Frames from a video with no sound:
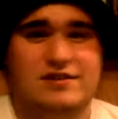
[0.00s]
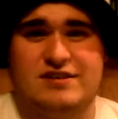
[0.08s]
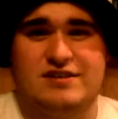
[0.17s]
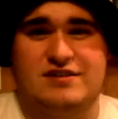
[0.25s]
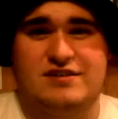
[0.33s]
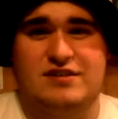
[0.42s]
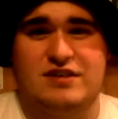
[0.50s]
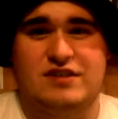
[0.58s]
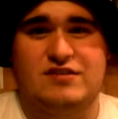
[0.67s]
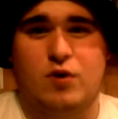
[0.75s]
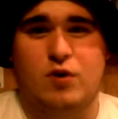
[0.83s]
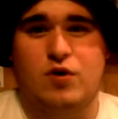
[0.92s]
Just,
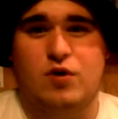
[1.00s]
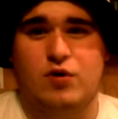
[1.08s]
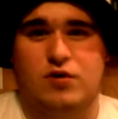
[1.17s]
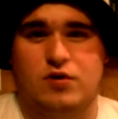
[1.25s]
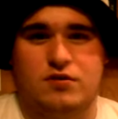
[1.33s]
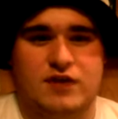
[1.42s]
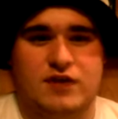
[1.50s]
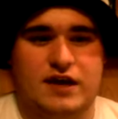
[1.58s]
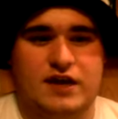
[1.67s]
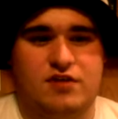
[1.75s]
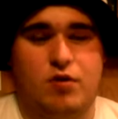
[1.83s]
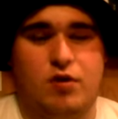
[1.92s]
it's so cool.
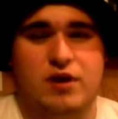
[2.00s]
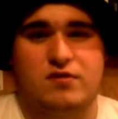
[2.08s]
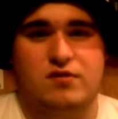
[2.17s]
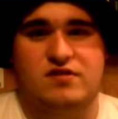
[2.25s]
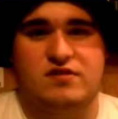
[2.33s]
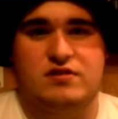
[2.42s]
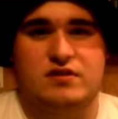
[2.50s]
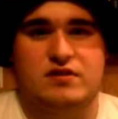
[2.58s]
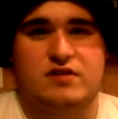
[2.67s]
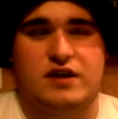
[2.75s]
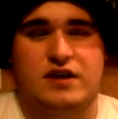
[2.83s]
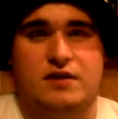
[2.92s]
And Toriko is a
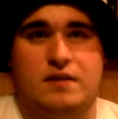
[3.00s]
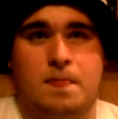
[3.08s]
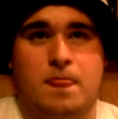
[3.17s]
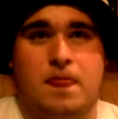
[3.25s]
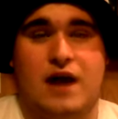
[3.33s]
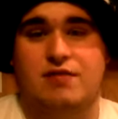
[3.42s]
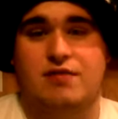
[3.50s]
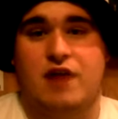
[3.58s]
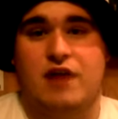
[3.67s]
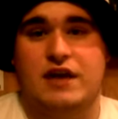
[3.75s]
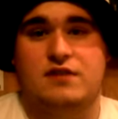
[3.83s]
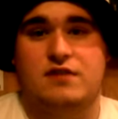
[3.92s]
series that I
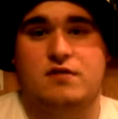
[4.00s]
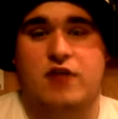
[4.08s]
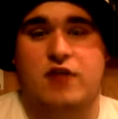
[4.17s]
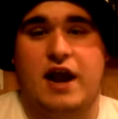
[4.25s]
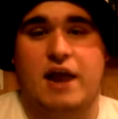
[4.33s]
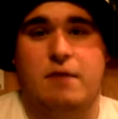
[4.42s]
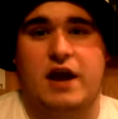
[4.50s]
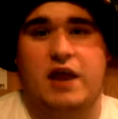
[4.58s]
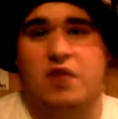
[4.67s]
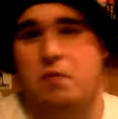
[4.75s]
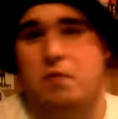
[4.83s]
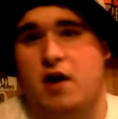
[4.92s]
like the anime
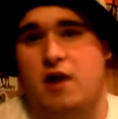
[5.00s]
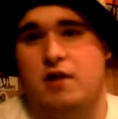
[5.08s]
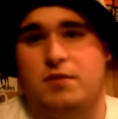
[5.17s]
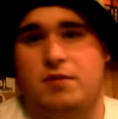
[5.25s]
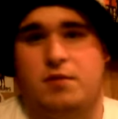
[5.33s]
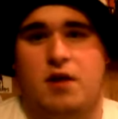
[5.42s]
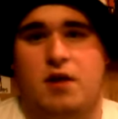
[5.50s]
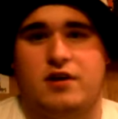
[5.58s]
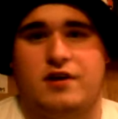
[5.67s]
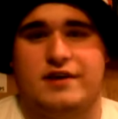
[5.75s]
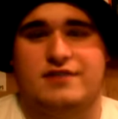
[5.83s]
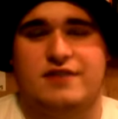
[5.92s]
and the manga, but the
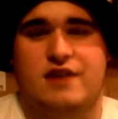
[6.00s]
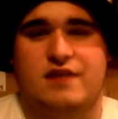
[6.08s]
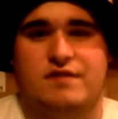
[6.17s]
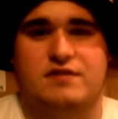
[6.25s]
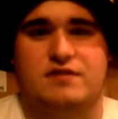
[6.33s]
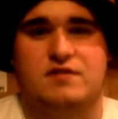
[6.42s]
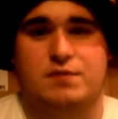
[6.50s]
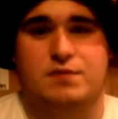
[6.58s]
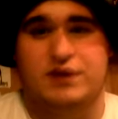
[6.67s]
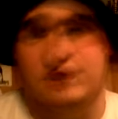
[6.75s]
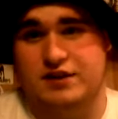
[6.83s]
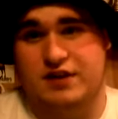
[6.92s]
manga is definitely
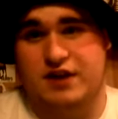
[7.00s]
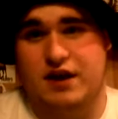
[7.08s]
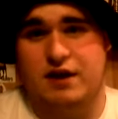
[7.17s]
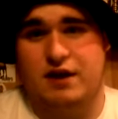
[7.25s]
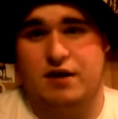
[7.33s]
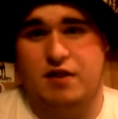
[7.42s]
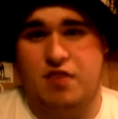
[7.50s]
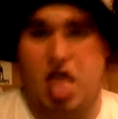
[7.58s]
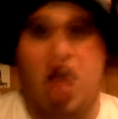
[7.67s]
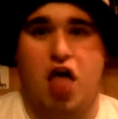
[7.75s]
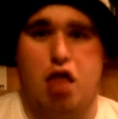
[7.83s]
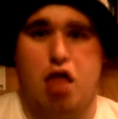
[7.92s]
superior to
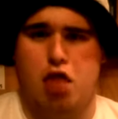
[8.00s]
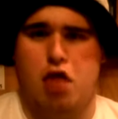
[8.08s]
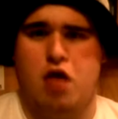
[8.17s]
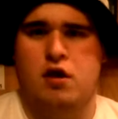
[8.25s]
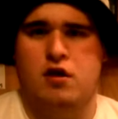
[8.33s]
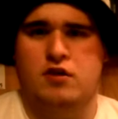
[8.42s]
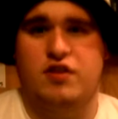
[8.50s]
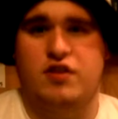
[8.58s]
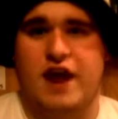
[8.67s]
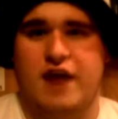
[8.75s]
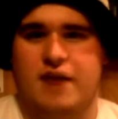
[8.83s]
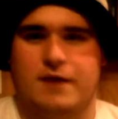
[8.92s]
the
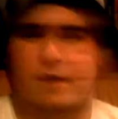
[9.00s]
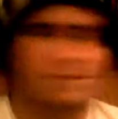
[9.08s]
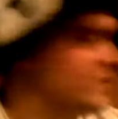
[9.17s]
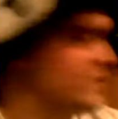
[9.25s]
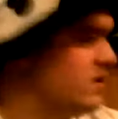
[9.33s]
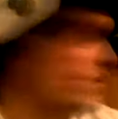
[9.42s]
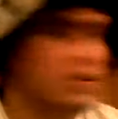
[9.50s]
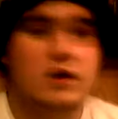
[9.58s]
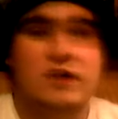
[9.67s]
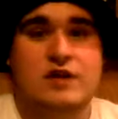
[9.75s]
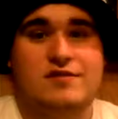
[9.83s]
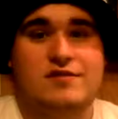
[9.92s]
anime.
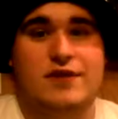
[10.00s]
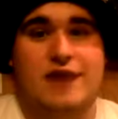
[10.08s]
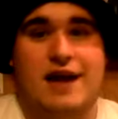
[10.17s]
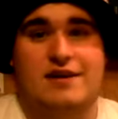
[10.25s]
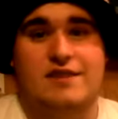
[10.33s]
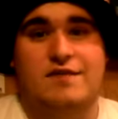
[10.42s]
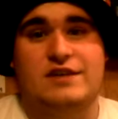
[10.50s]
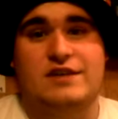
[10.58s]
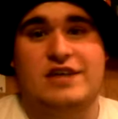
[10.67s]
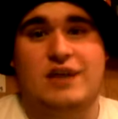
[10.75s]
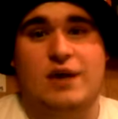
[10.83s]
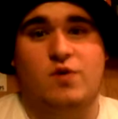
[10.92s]
So yeah, definitely
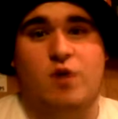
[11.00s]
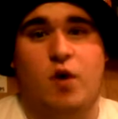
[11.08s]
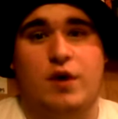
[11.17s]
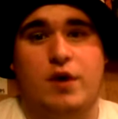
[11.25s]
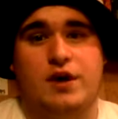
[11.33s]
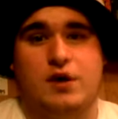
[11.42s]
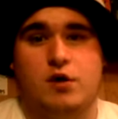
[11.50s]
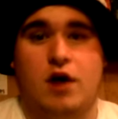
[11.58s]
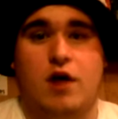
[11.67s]
check out Toriko.